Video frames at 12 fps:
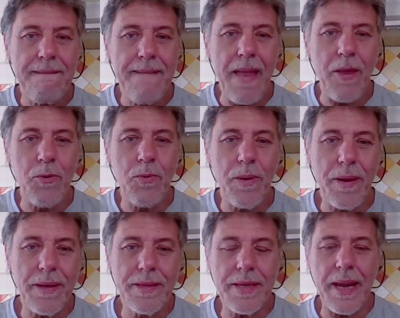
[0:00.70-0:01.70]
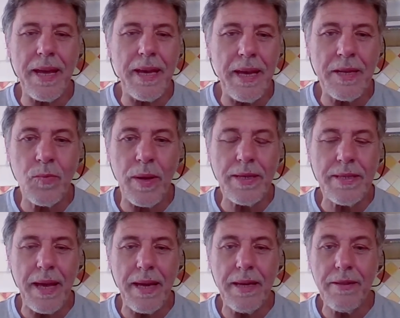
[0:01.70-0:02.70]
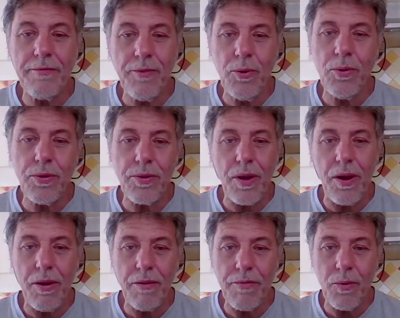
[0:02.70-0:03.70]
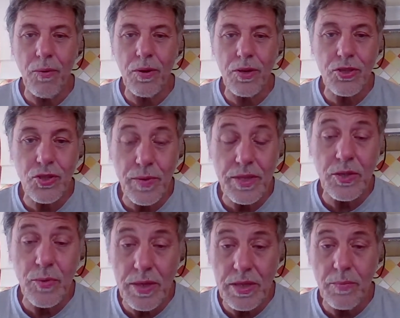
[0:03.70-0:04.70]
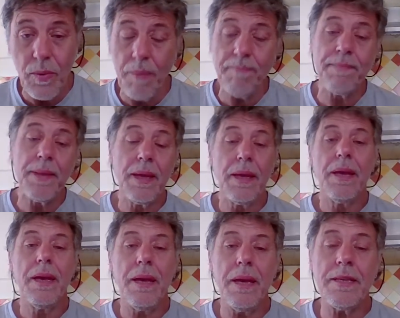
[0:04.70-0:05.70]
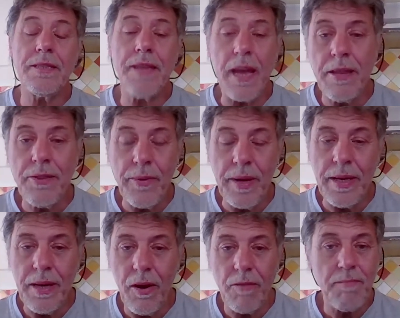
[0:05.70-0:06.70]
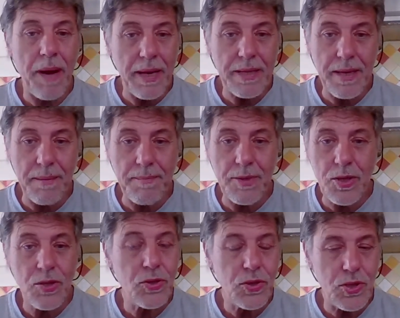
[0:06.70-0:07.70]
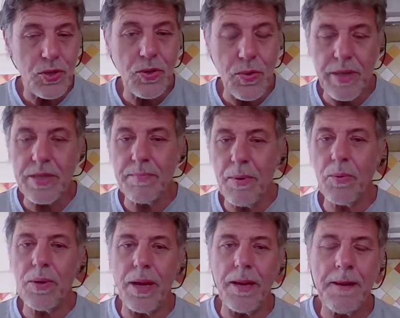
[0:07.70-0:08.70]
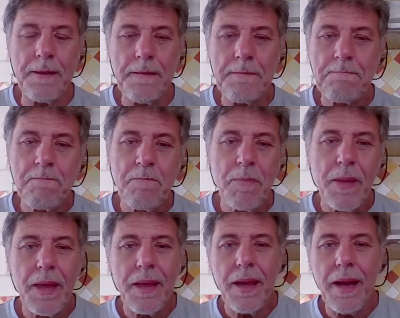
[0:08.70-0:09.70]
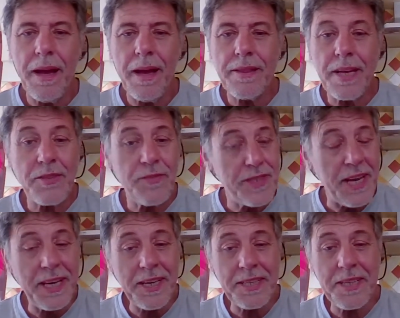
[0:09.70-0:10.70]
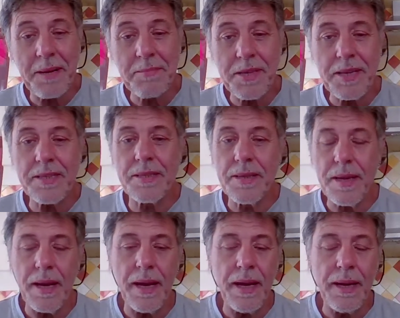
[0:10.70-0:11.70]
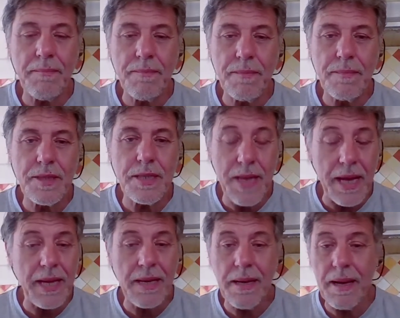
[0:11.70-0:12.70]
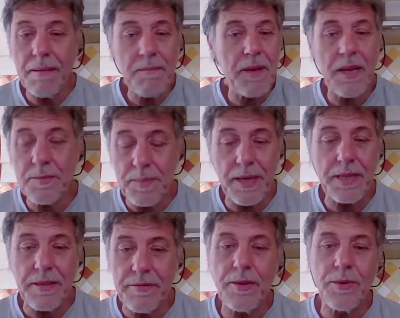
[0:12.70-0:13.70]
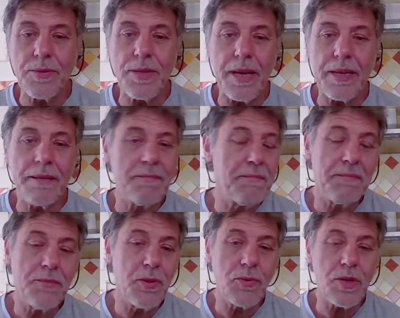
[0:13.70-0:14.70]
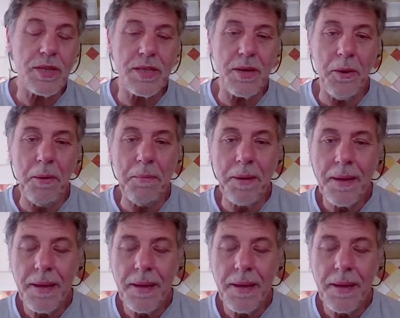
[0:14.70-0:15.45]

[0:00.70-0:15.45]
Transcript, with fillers: Hello, today is Wednesday the 4th of August 2021. It is day three of my attempt to quit smoking. Uh, thanks for taking the time to listen. Um, today has been a difficult day, no dressing it up.